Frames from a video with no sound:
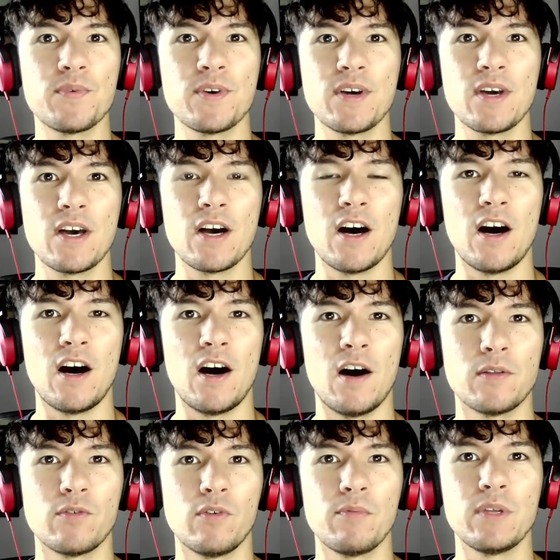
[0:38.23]

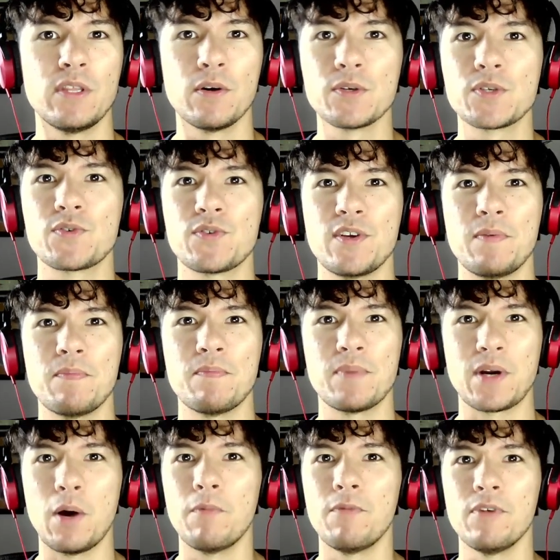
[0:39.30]
There will be no stream, but
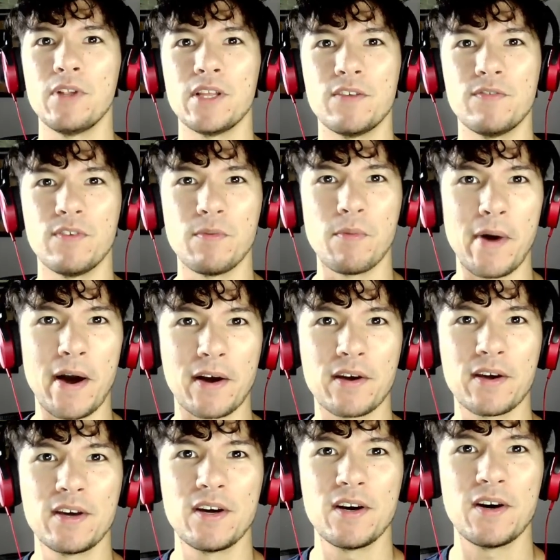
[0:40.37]
hopefully we'll be back
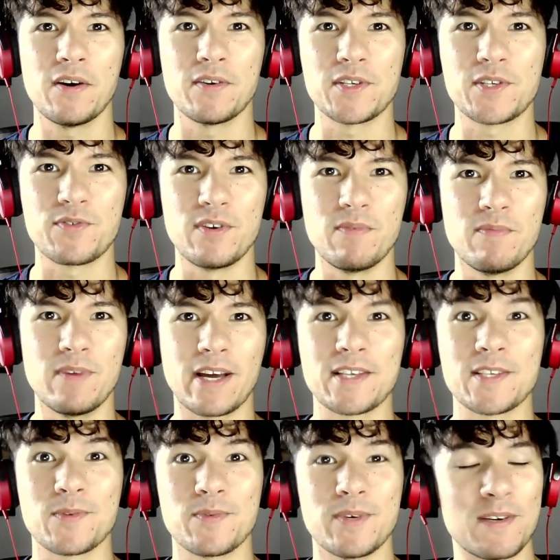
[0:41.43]
on a stream next
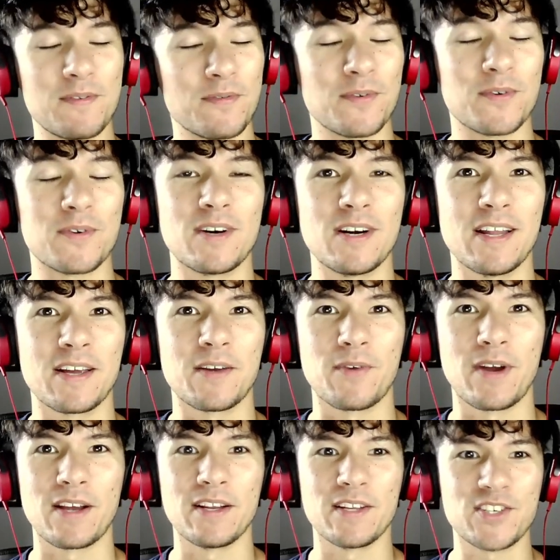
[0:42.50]
week for like
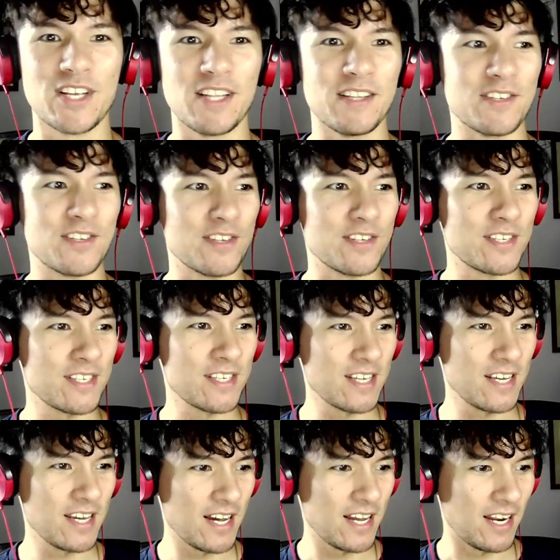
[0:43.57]
regular challenges.
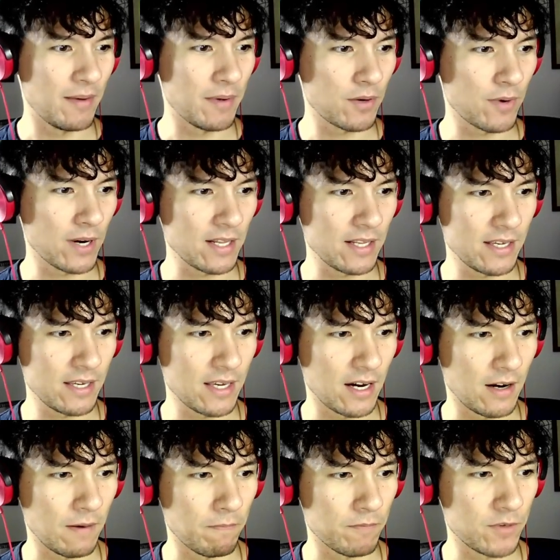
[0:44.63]
Let me quickly
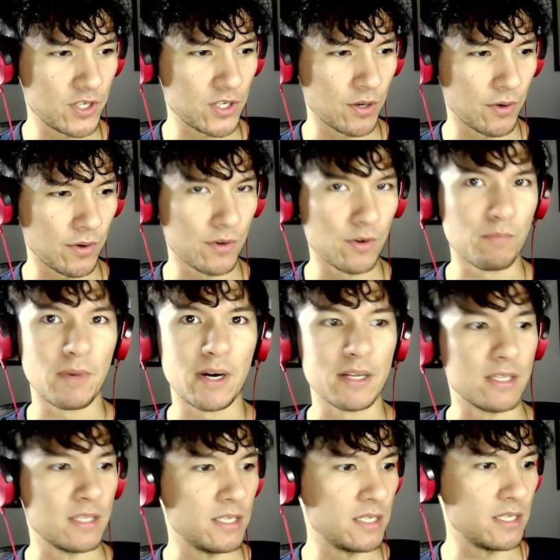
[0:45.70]
show you my
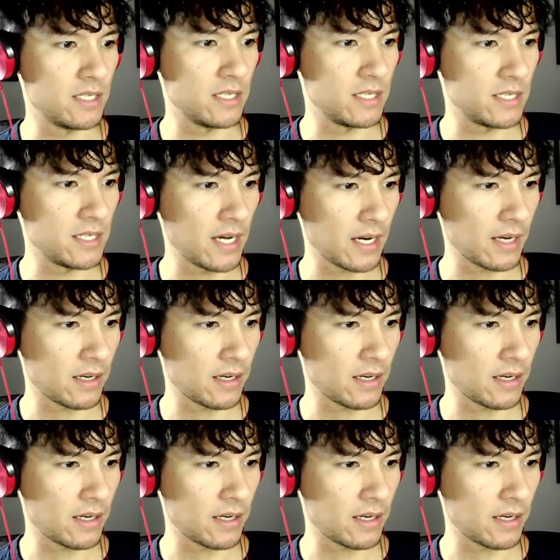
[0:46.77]
deck.